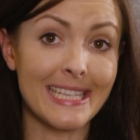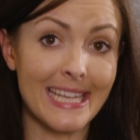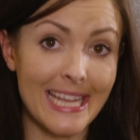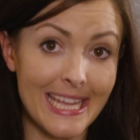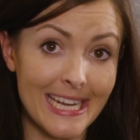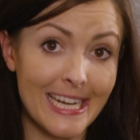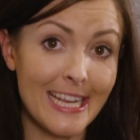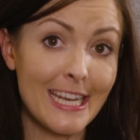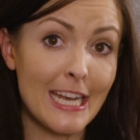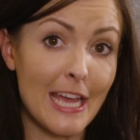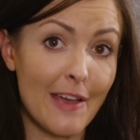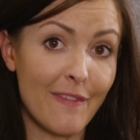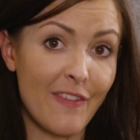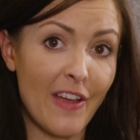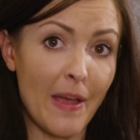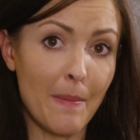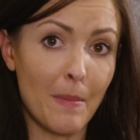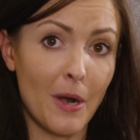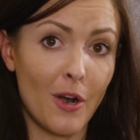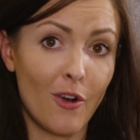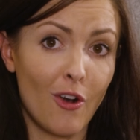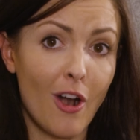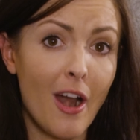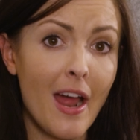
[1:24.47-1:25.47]
in an
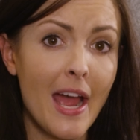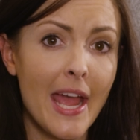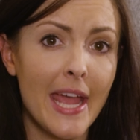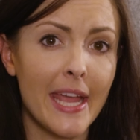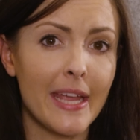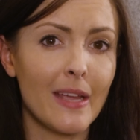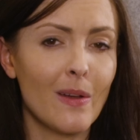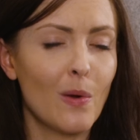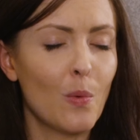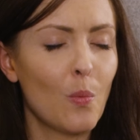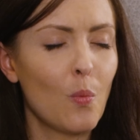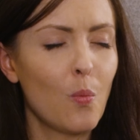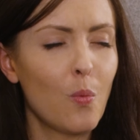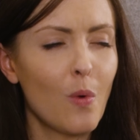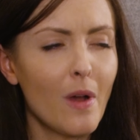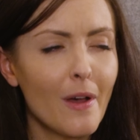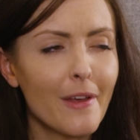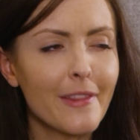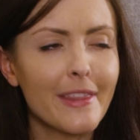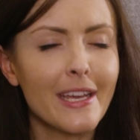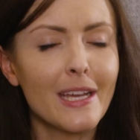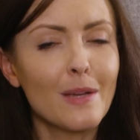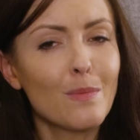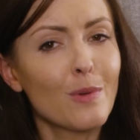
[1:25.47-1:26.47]
fMRI,
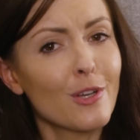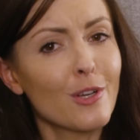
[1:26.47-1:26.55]
while they